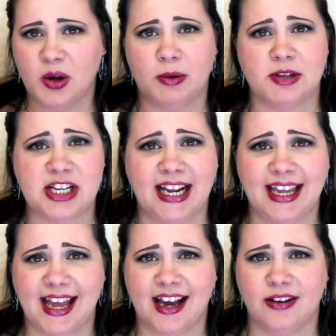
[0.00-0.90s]
We were
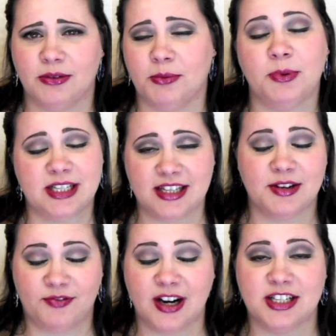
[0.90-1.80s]
checking out, we went to the
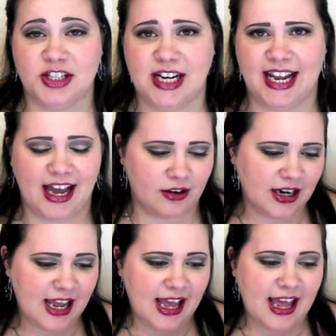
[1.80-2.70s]
front to check out,
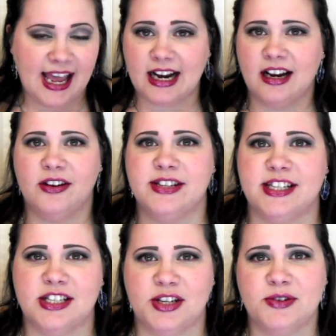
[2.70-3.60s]
and I noticed
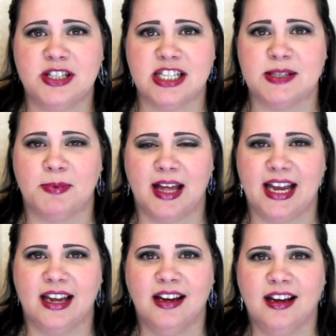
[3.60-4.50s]
this huge
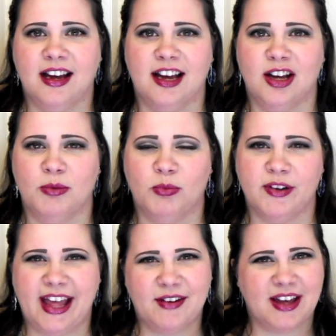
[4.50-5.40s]
display
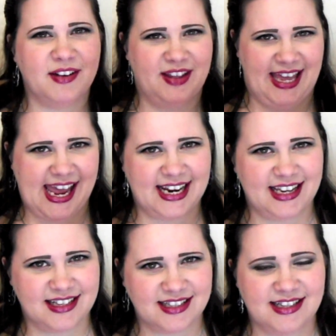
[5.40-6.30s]
where they have kind of the
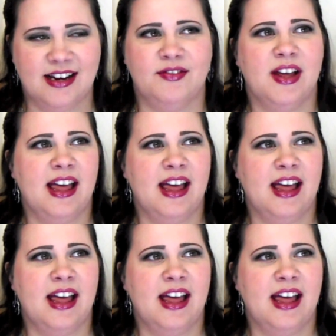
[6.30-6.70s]
candy and stuff,